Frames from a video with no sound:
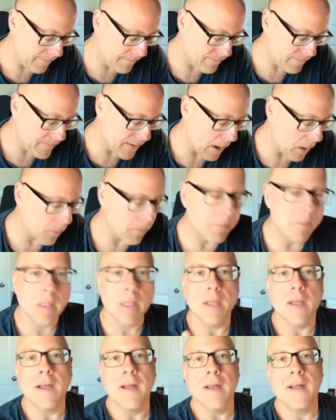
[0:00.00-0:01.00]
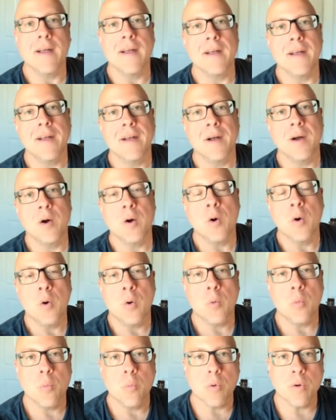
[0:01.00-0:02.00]
Now,
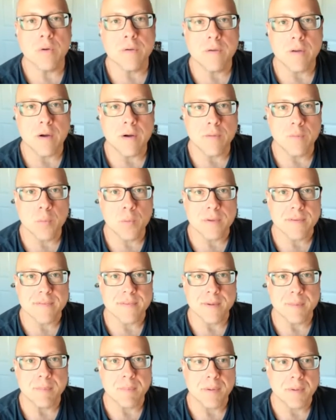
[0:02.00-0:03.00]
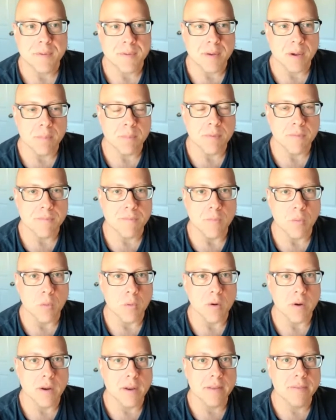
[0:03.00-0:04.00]
word of wisdom number
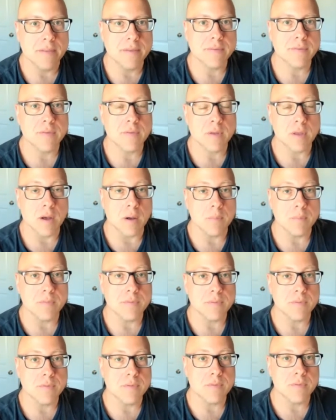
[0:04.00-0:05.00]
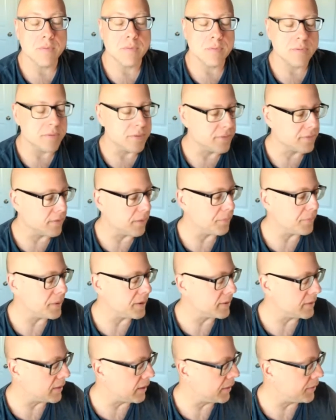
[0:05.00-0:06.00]
4, and this comes to
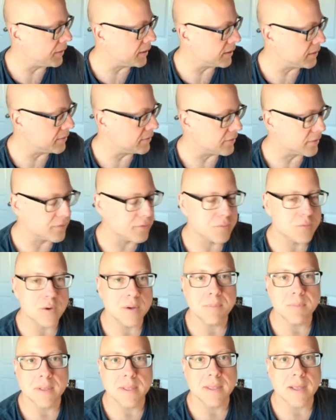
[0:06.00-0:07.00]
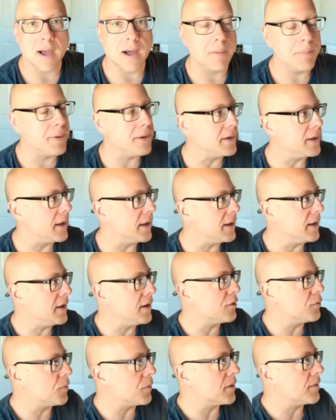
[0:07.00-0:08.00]
something I think is extremely common and
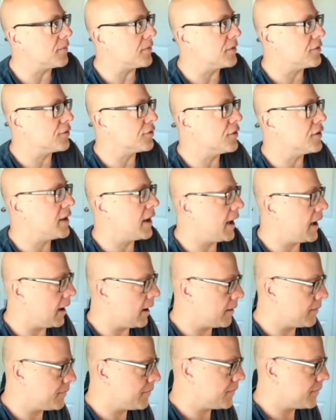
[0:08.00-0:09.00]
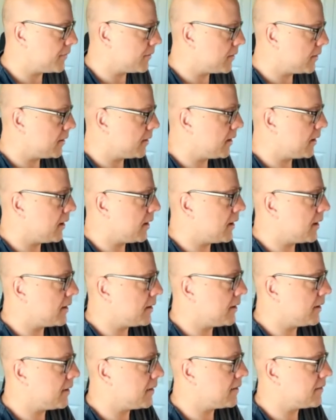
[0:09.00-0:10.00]
each one of us should have, and
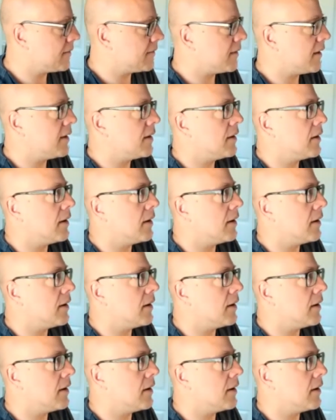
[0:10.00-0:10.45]
it's a